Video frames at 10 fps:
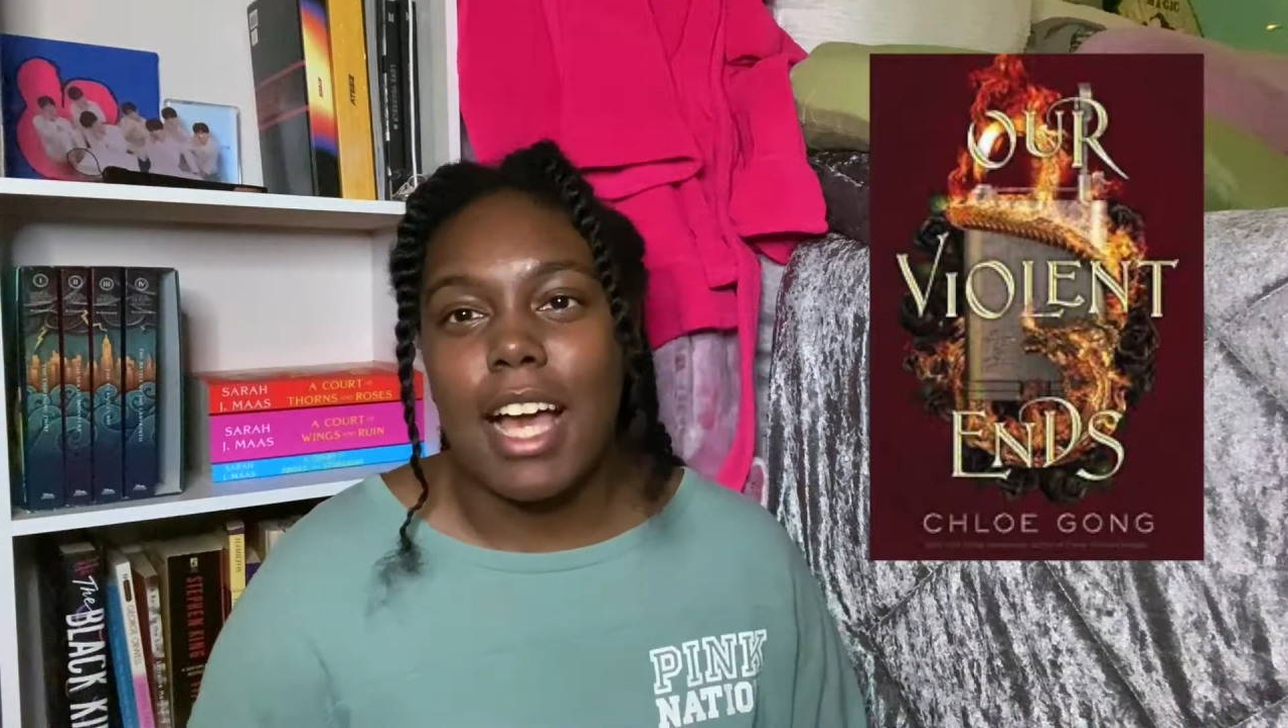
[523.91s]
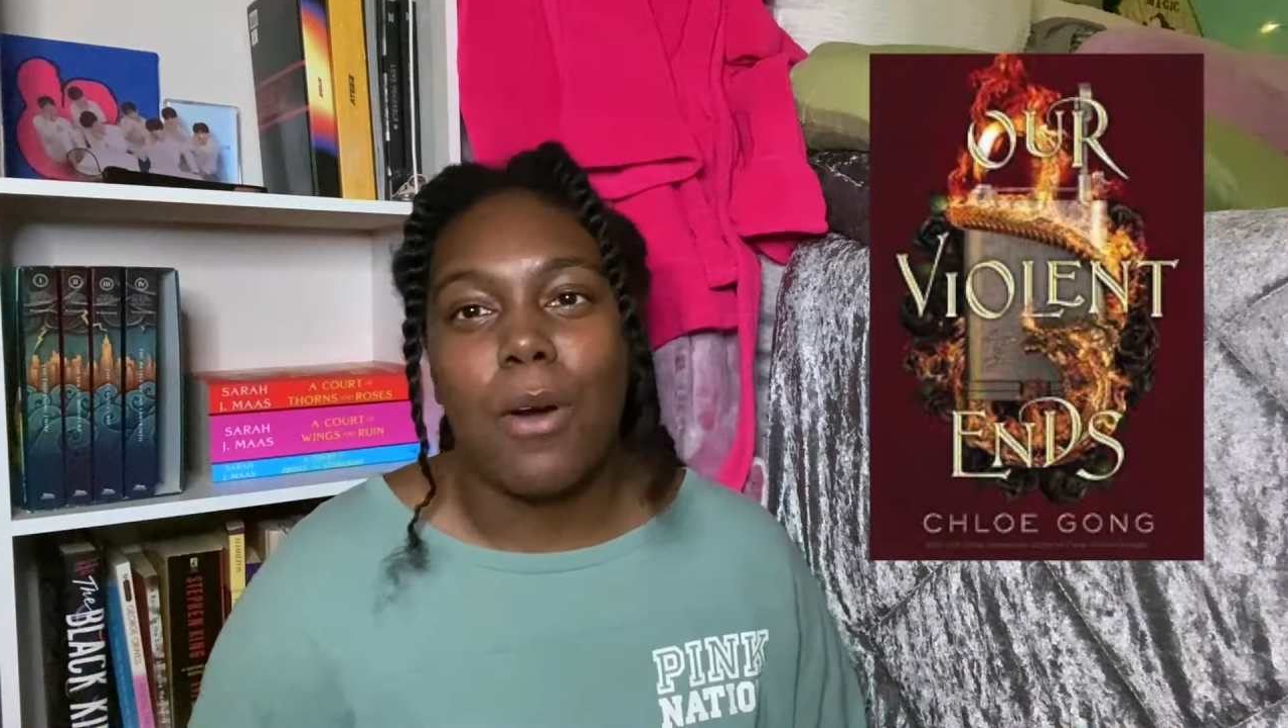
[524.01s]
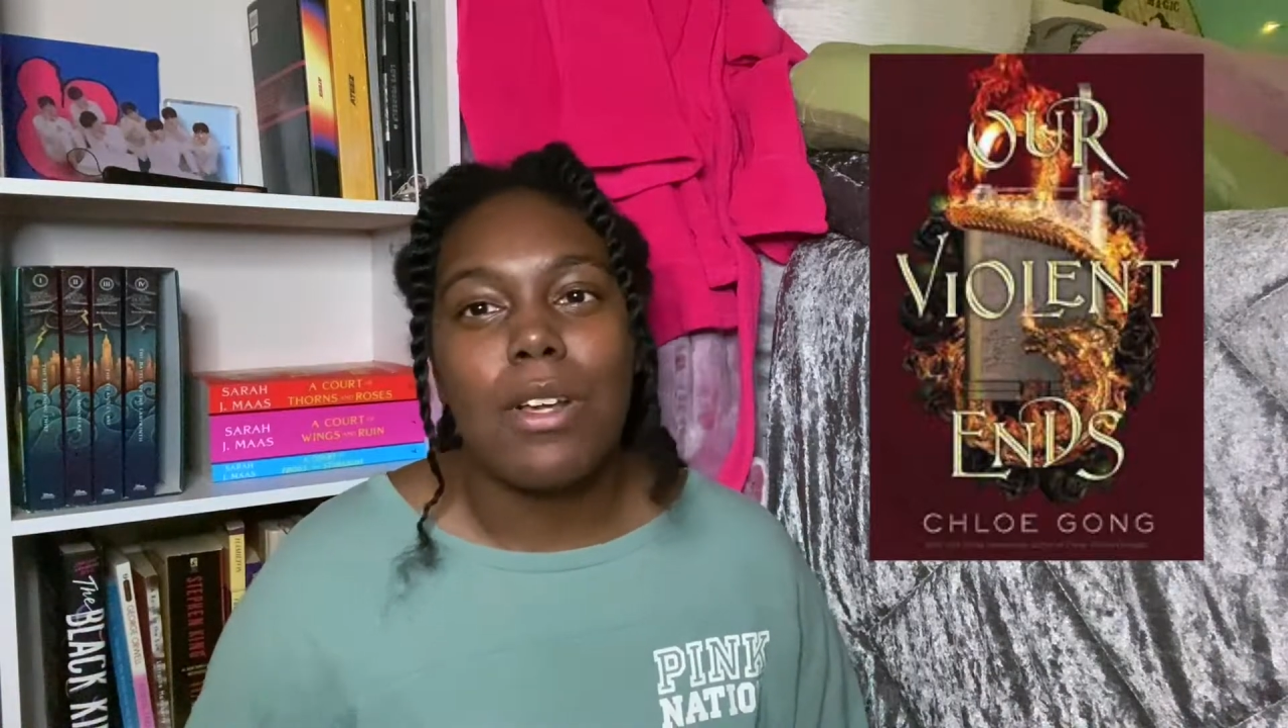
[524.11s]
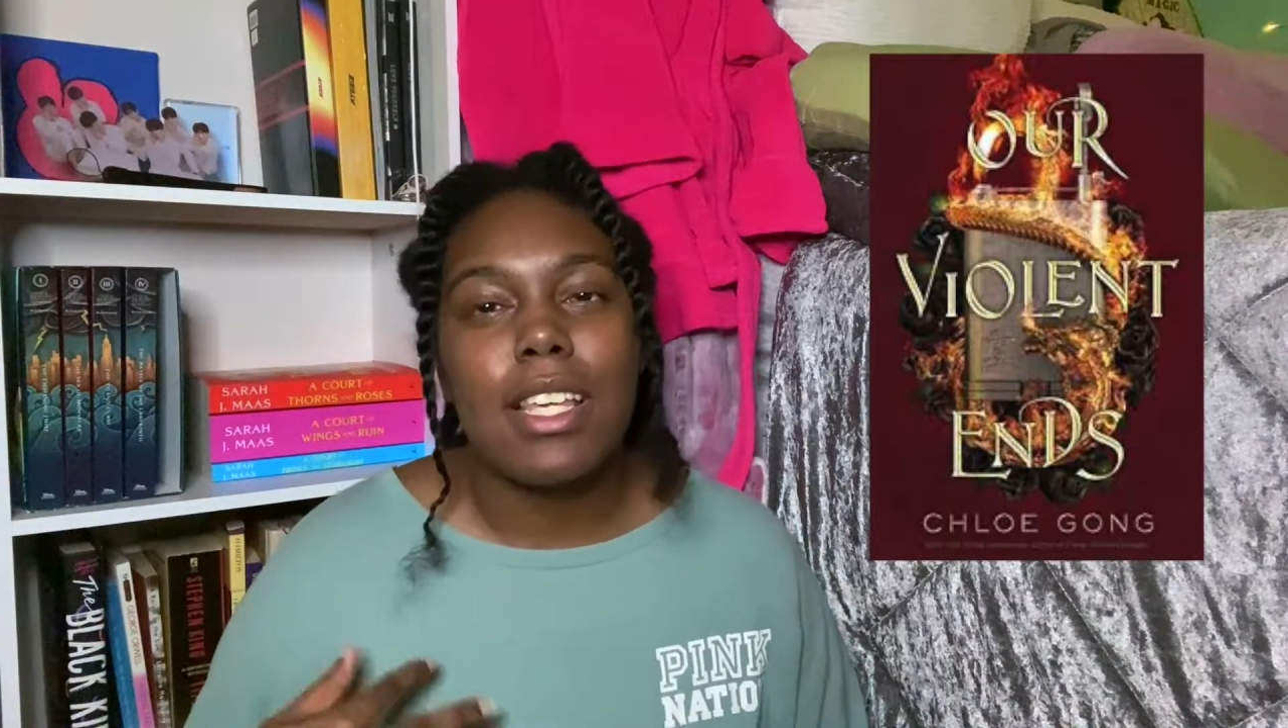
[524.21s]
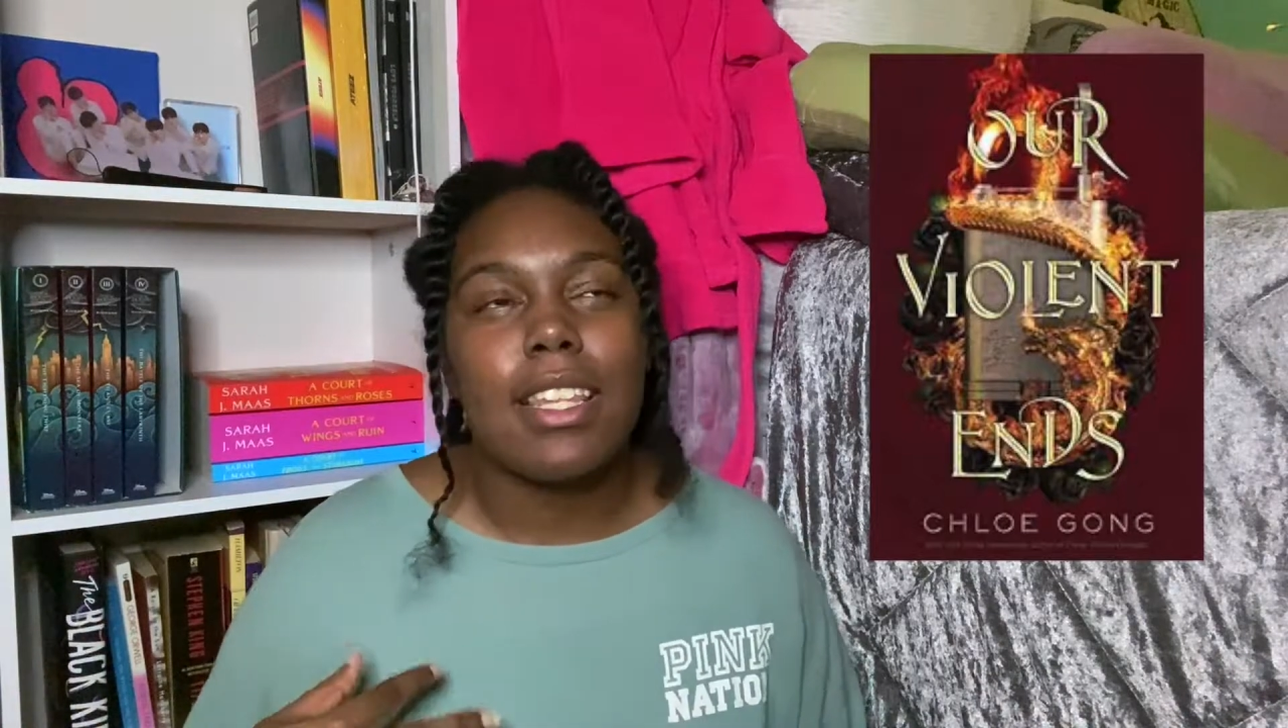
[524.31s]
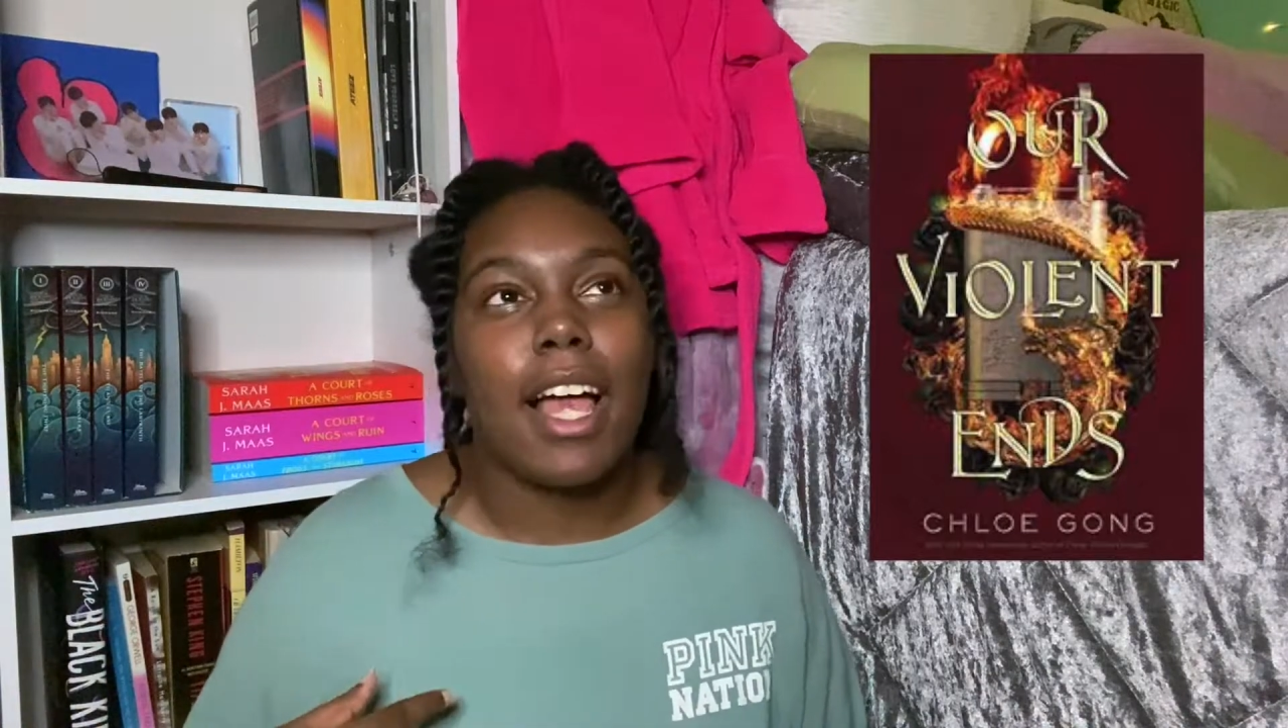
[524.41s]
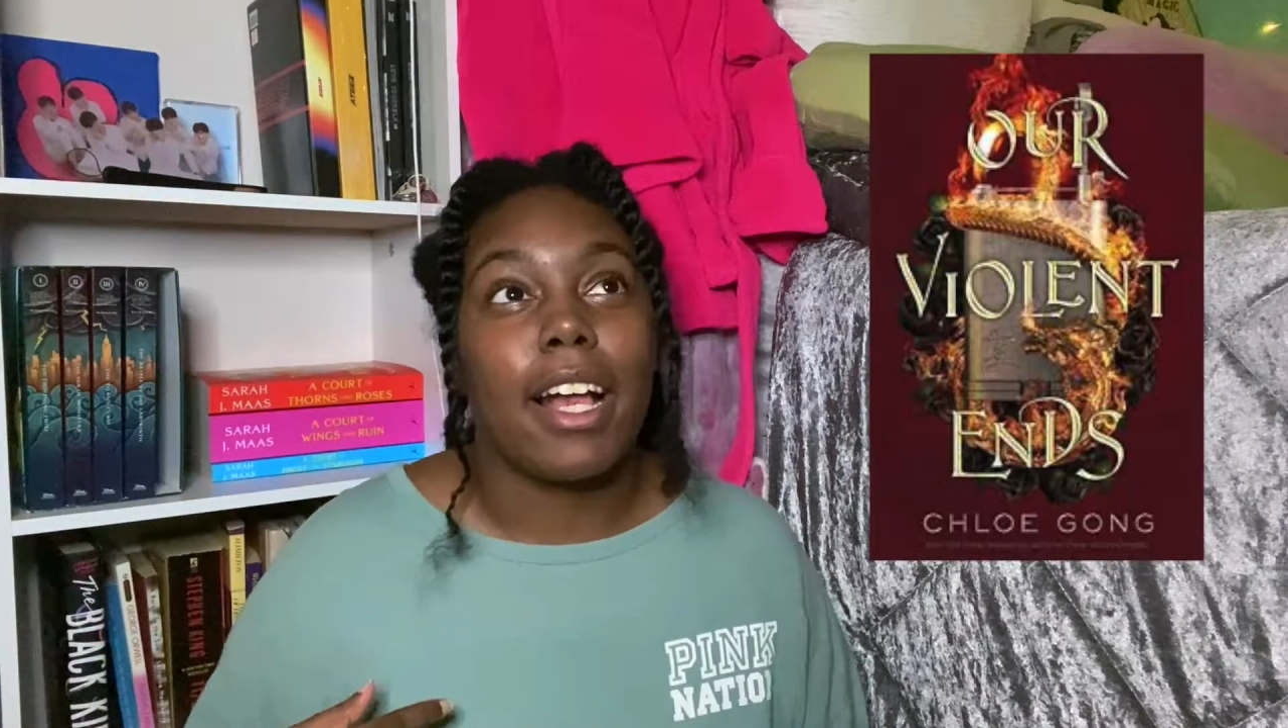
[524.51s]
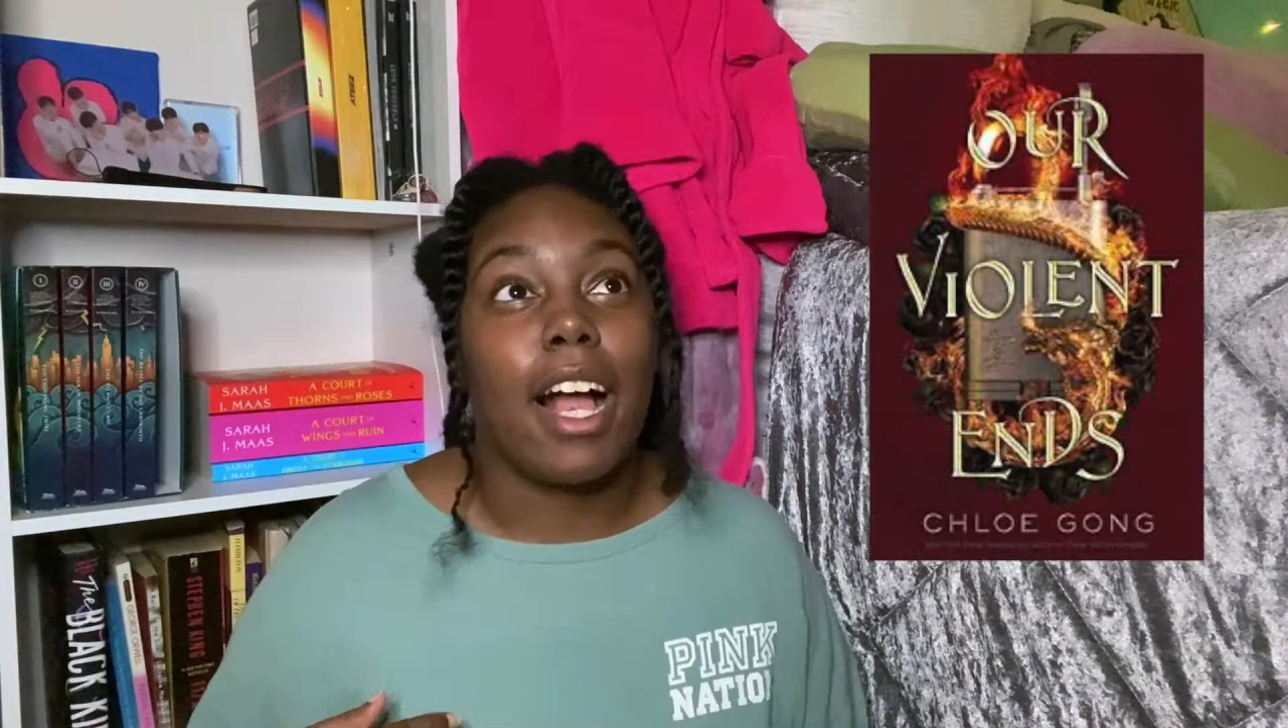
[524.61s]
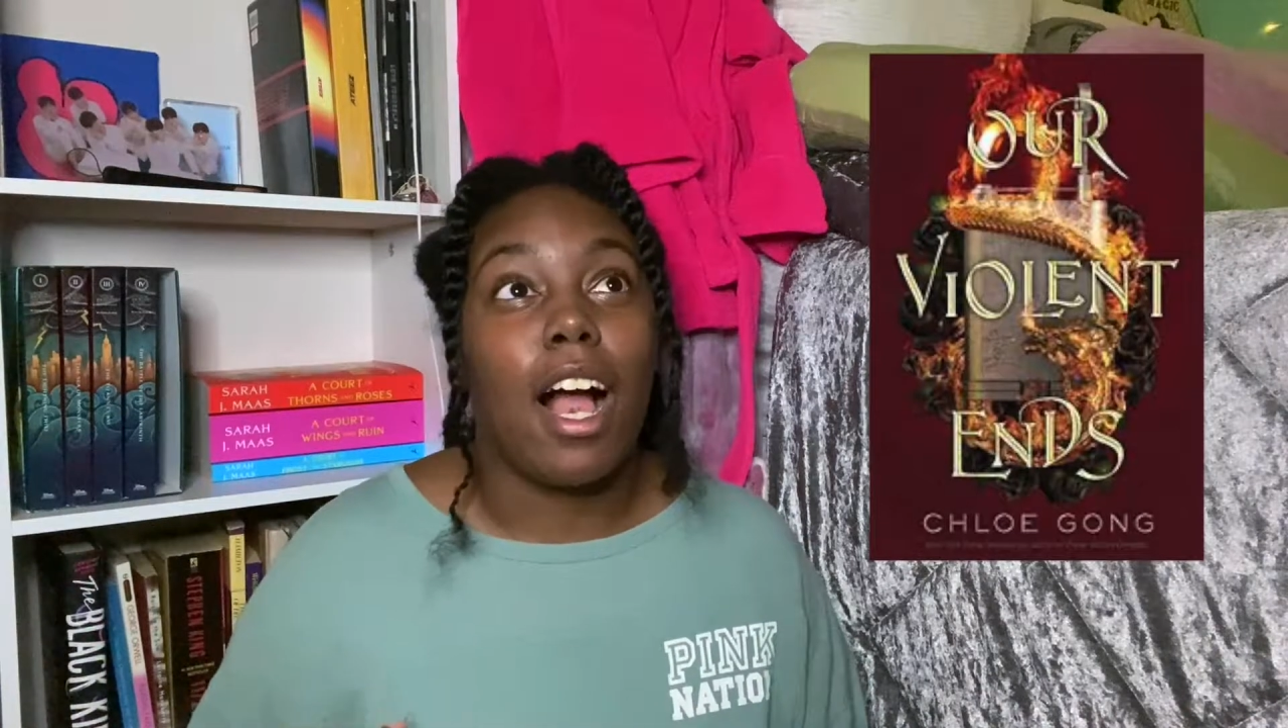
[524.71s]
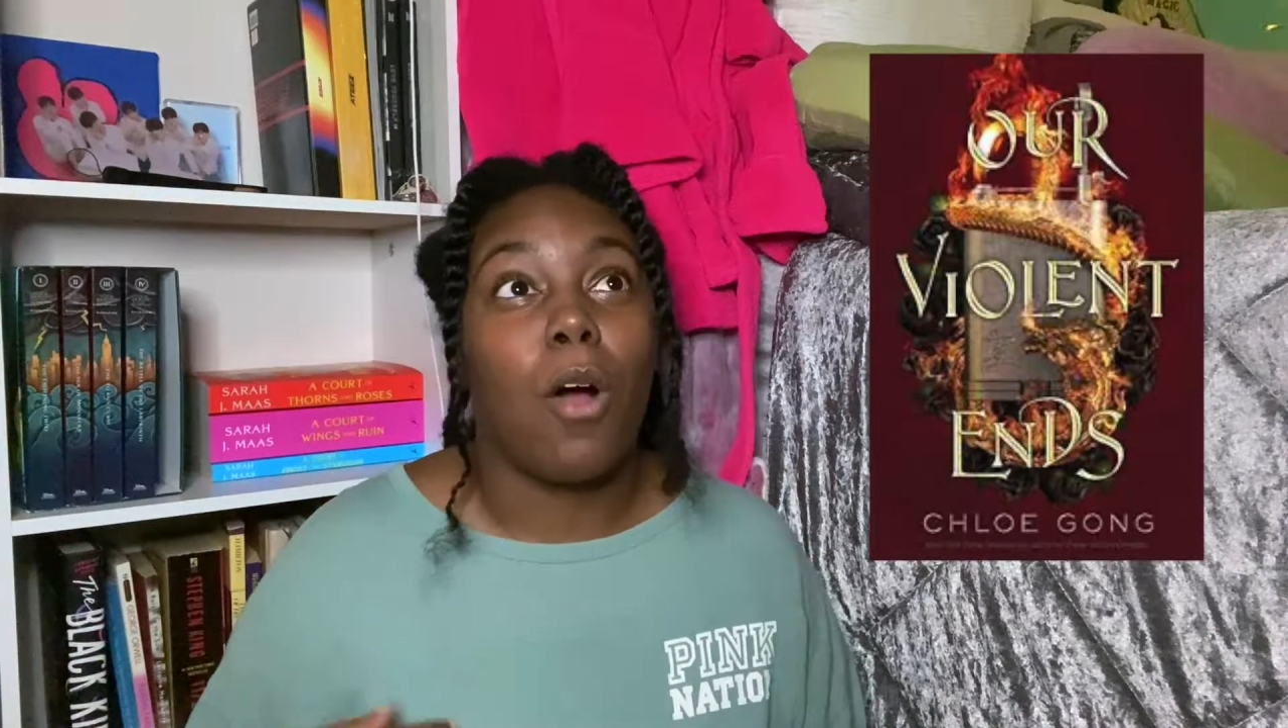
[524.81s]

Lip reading: I wasn't like